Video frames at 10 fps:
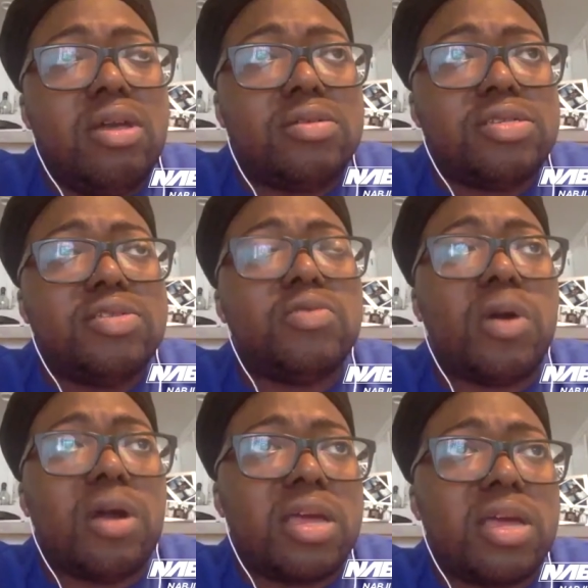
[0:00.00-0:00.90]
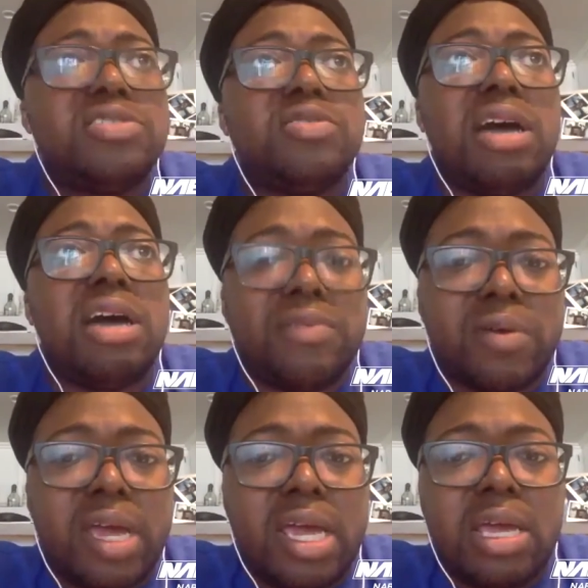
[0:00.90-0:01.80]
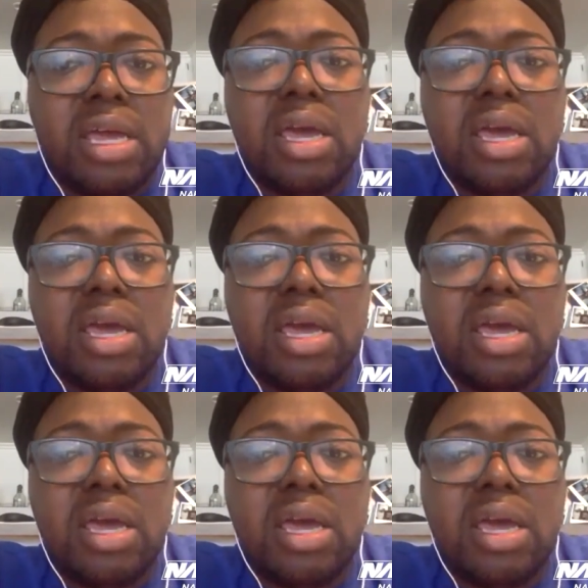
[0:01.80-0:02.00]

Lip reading: still working, still covering,